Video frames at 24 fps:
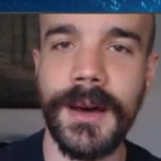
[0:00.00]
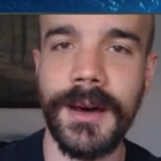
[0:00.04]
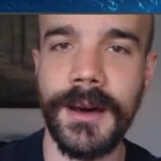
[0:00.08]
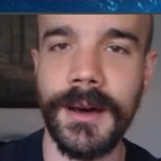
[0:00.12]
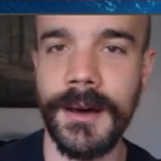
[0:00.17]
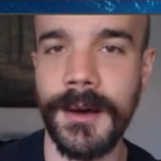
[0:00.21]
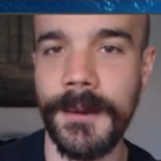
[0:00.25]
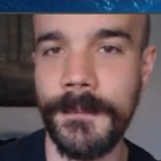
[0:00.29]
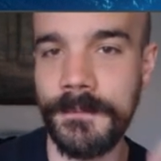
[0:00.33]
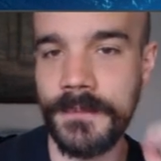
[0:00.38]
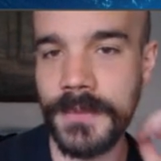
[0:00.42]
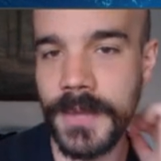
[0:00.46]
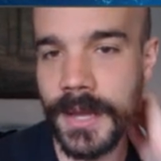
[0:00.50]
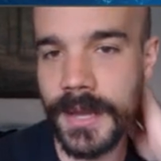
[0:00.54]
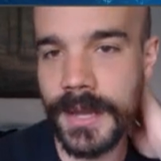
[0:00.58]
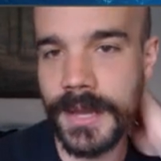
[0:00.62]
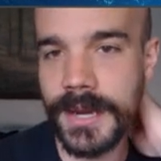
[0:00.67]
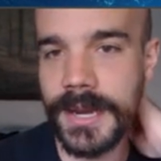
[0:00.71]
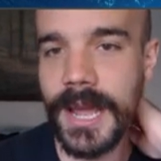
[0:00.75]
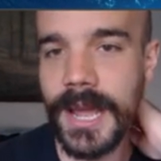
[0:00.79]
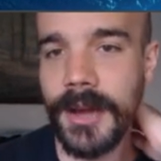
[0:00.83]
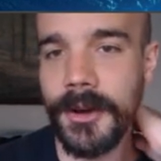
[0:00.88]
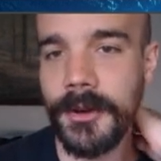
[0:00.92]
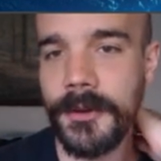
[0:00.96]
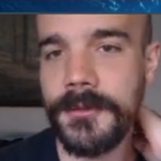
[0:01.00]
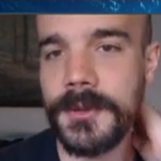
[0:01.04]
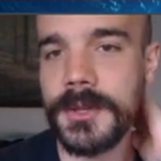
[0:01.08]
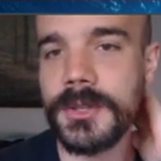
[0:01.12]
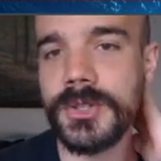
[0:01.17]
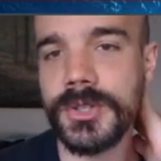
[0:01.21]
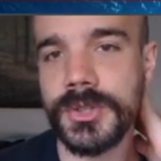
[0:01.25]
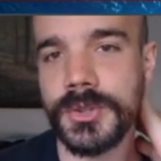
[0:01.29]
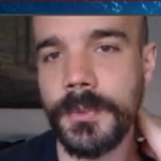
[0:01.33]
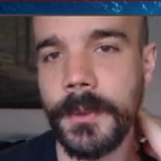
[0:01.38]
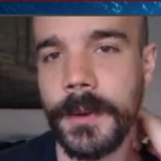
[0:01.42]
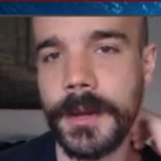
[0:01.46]
Um, now, if you
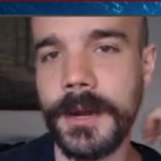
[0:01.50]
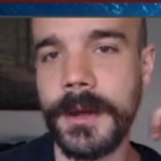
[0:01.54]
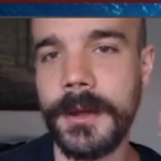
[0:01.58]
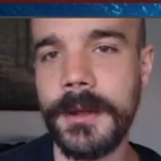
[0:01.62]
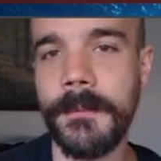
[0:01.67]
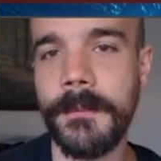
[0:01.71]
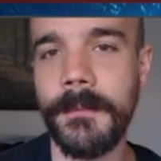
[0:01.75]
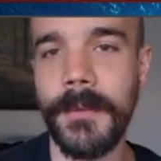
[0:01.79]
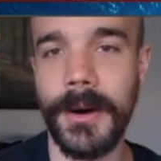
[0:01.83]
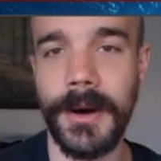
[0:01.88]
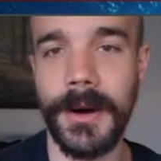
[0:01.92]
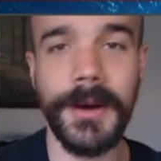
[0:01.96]
just want a